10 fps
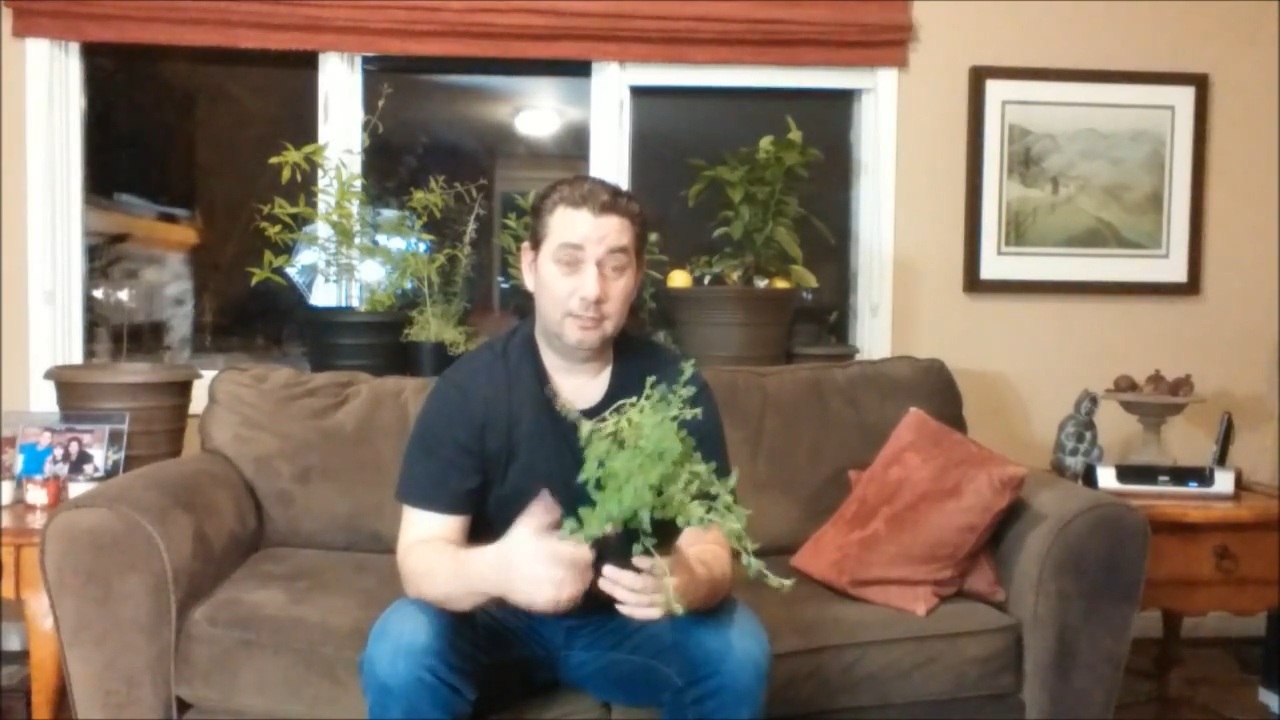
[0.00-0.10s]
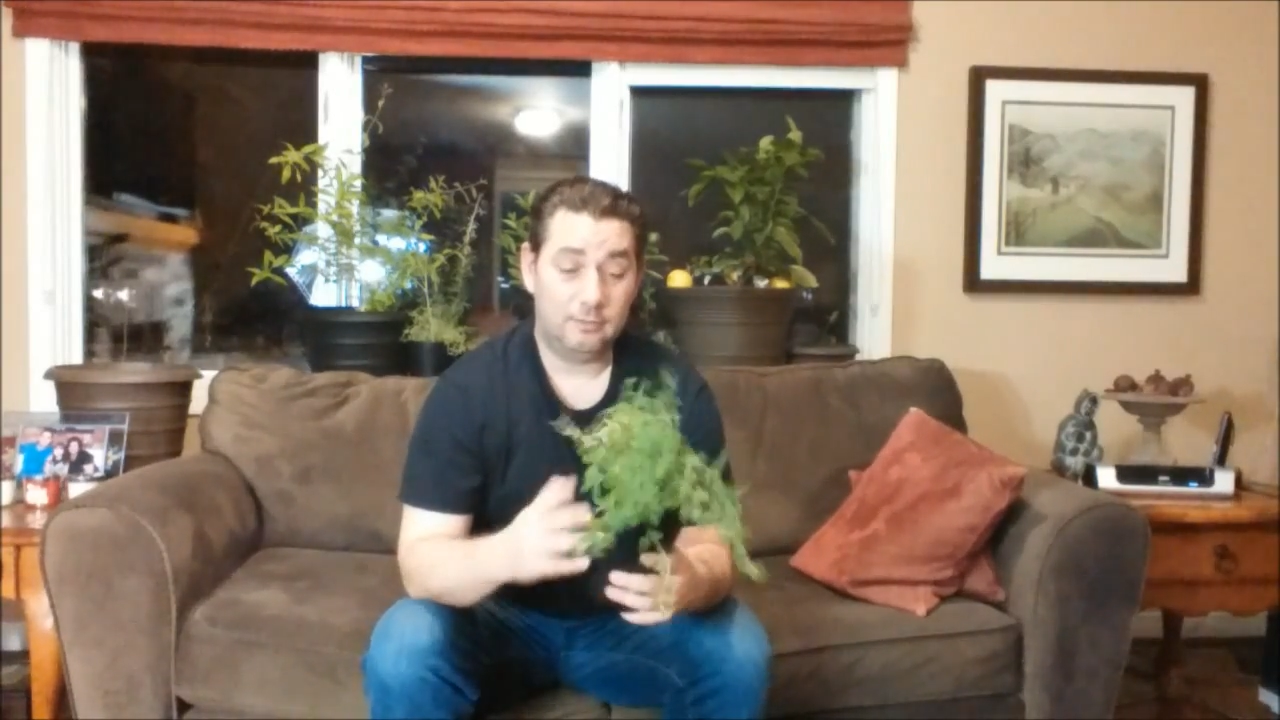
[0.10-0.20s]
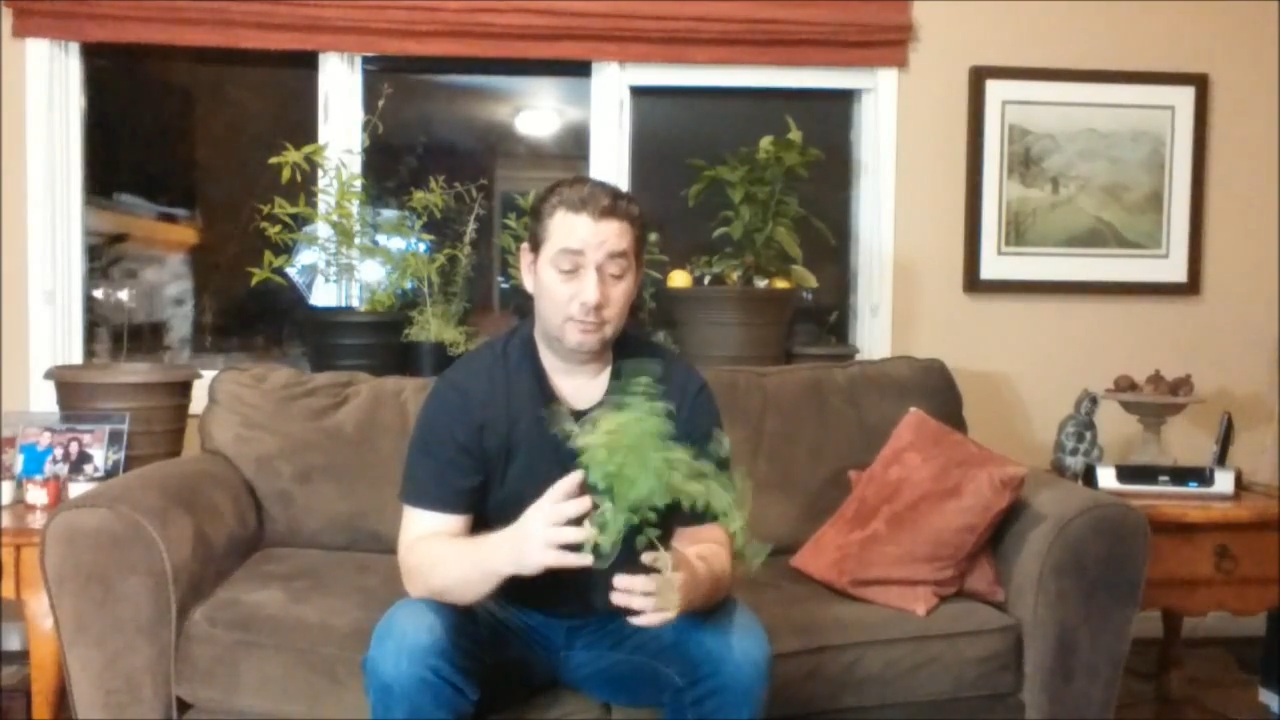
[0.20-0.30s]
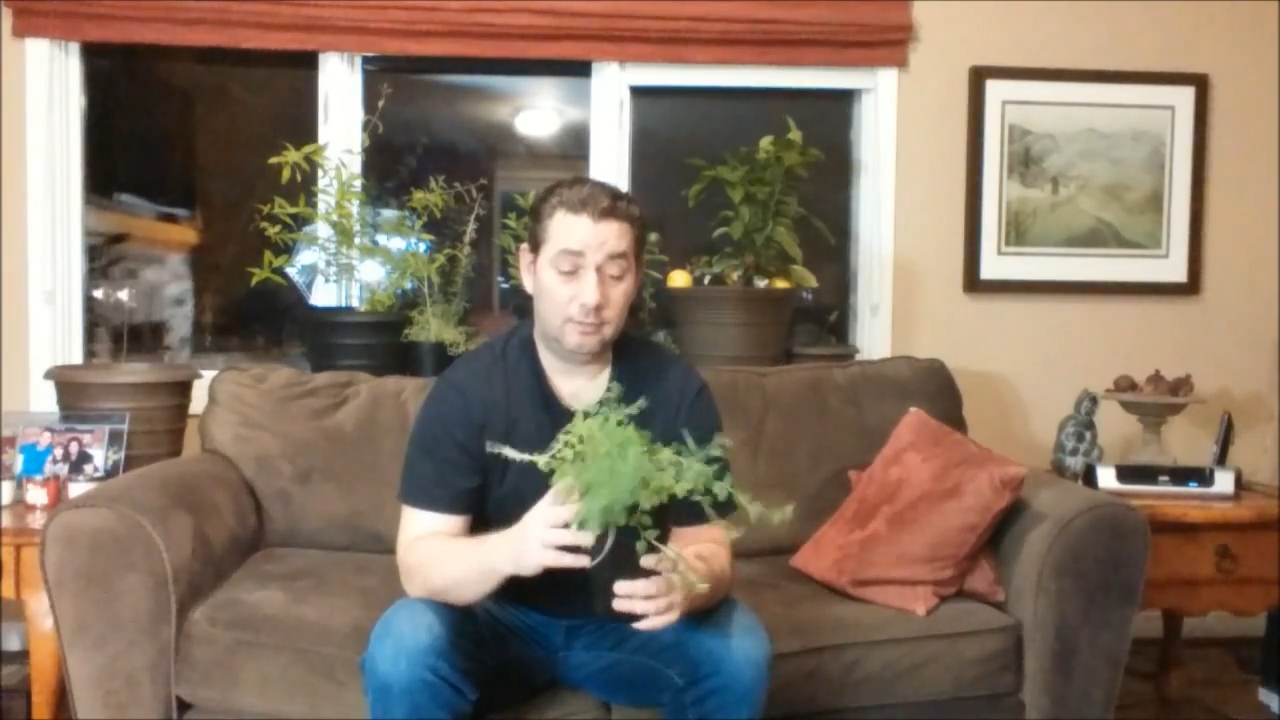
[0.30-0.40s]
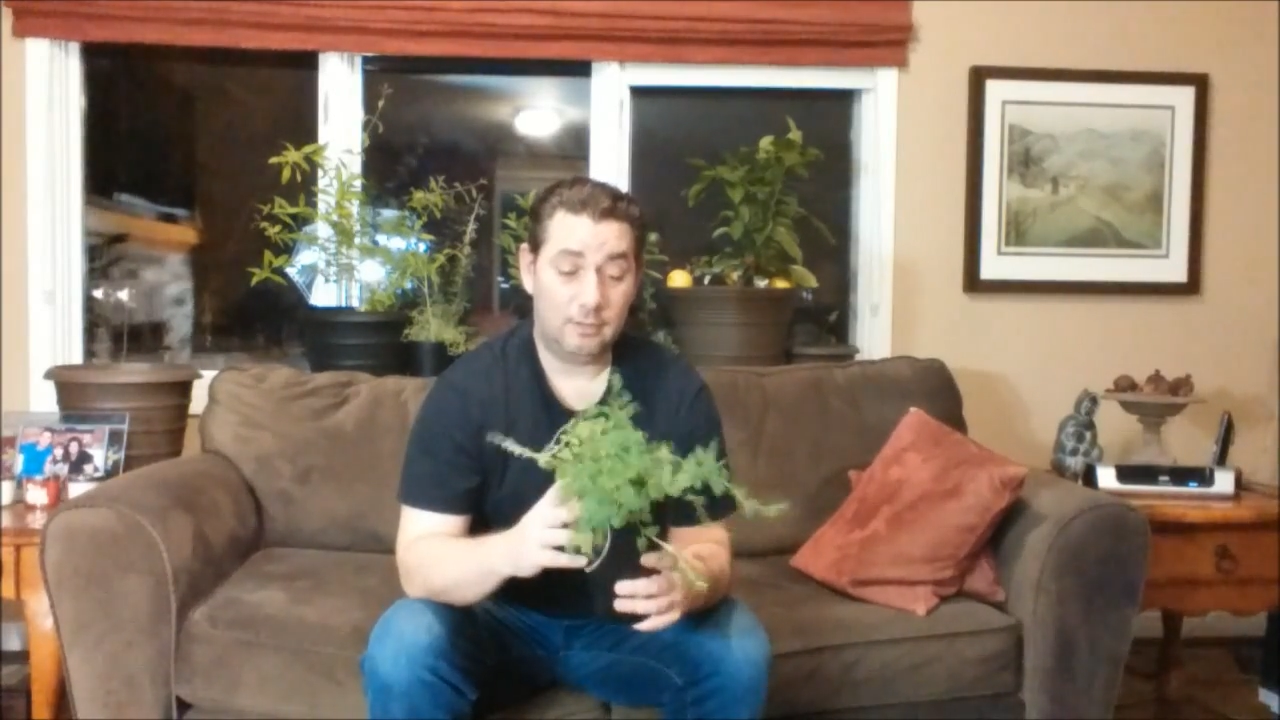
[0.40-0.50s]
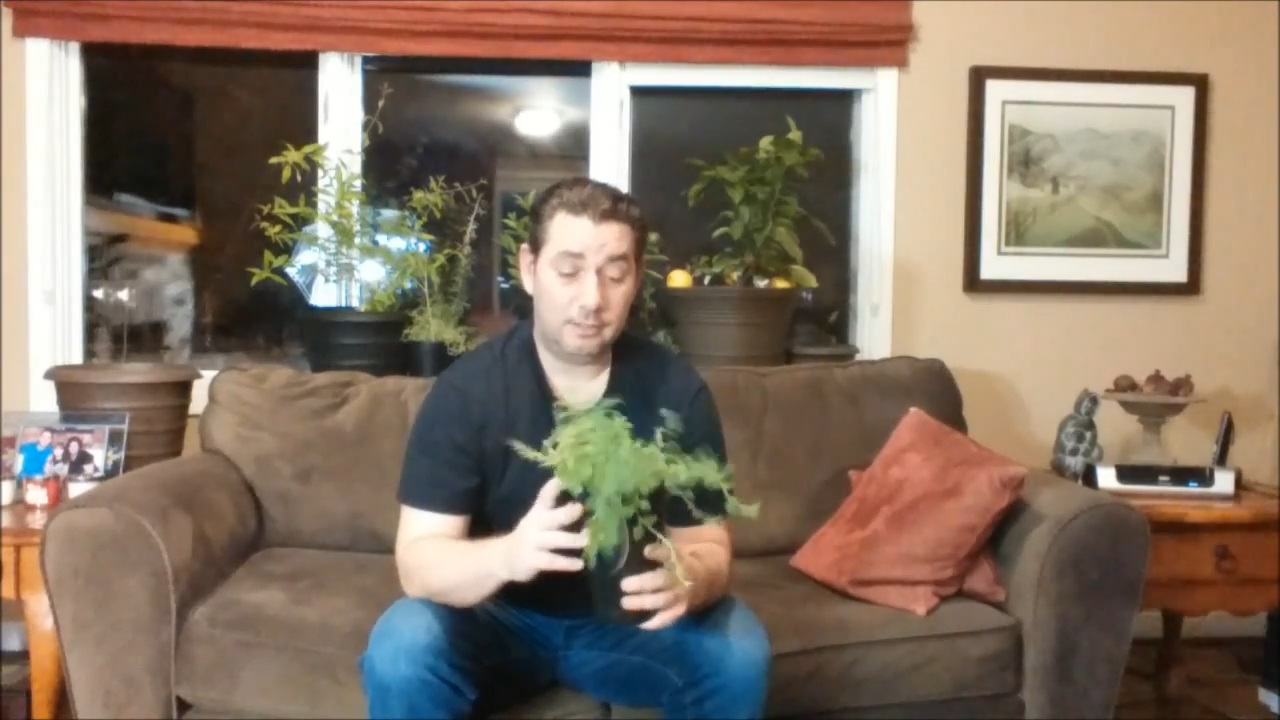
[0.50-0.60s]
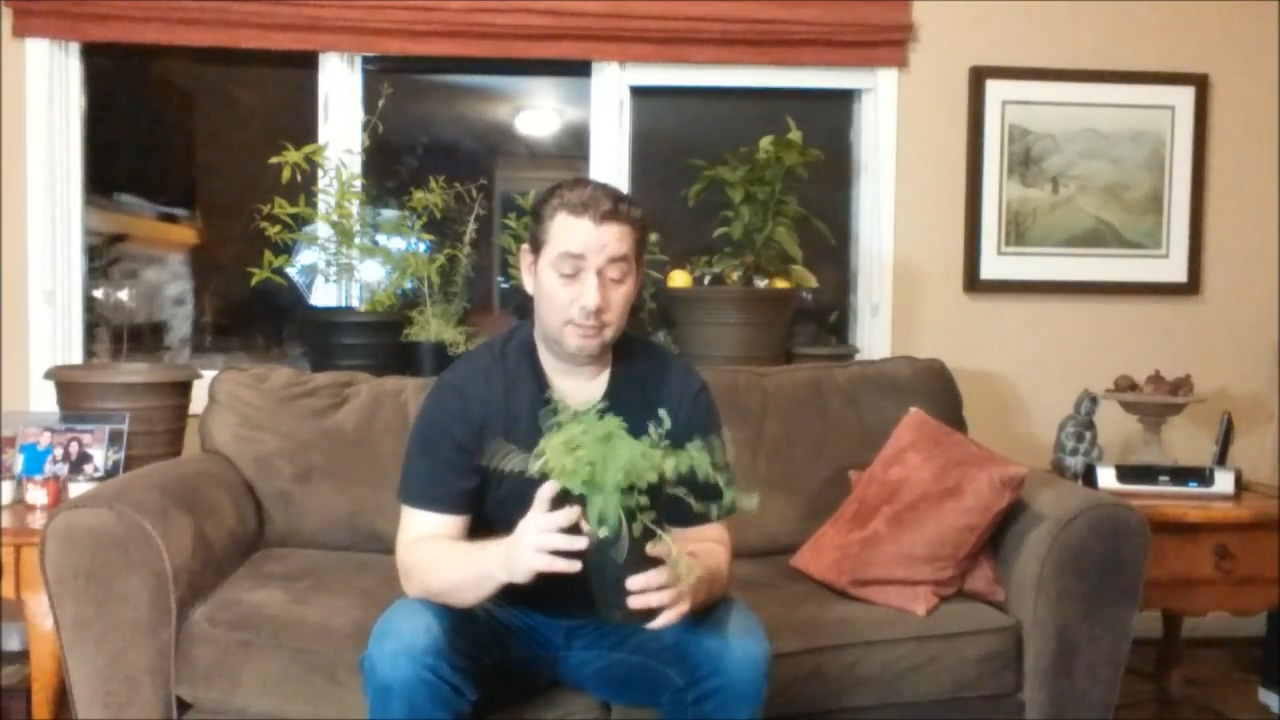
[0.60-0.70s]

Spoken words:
There's lots